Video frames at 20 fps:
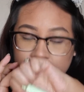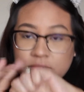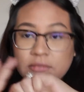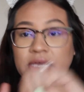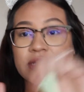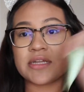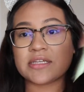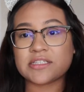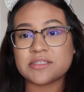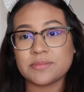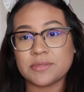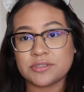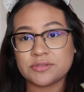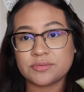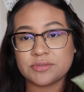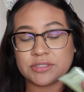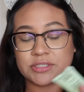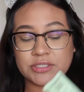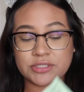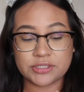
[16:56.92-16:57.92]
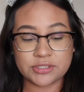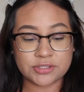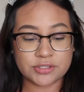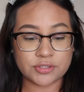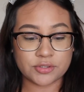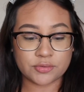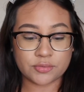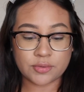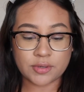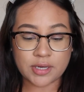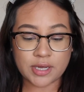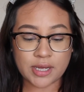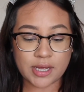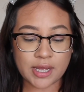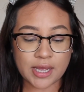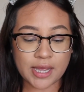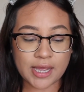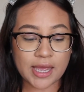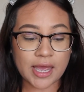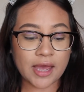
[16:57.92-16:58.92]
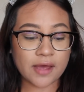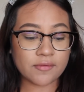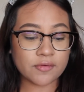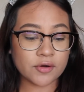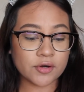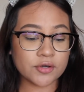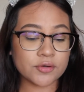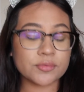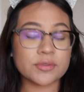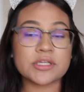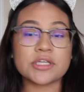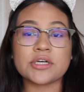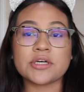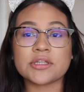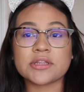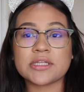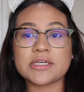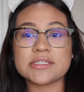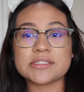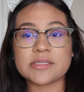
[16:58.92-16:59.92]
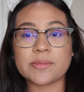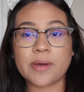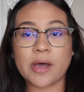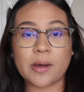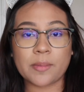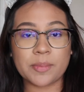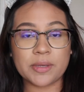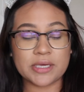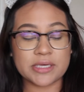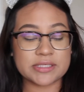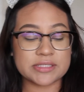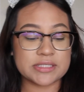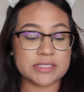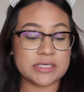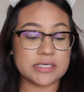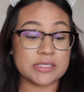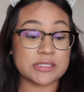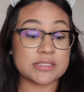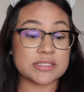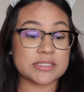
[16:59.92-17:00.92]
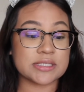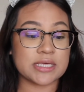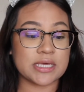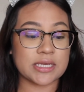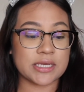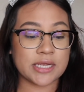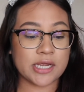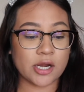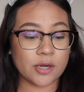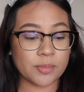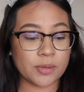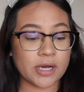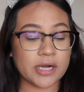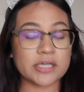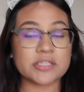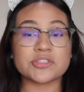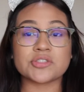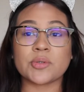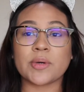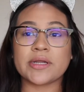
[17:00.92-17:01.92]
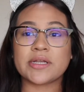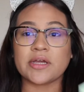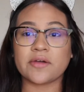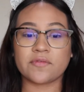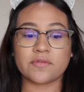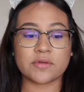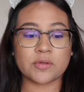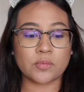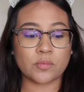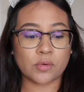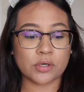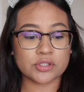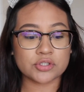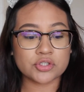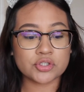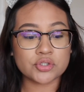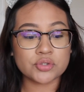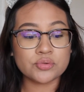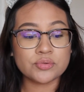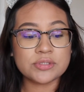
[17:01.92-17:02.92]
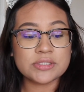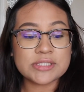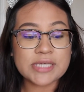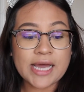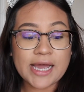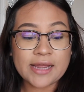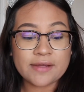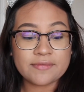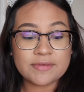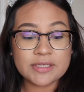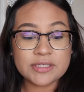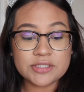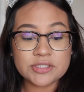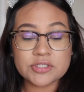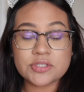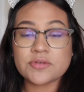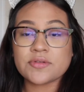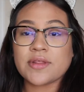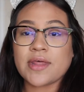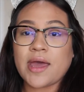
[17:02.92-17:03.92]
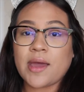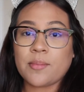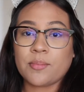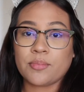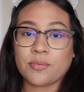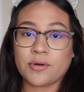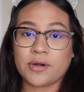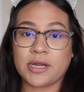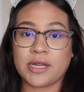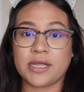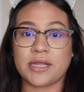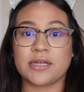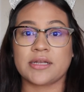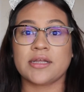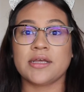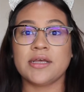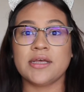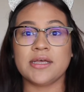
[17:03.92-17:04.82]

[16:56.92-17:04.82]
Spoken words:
And it smells really good too. I have heard really good things about Pixi skincare products, so I definitely want to dive into that brand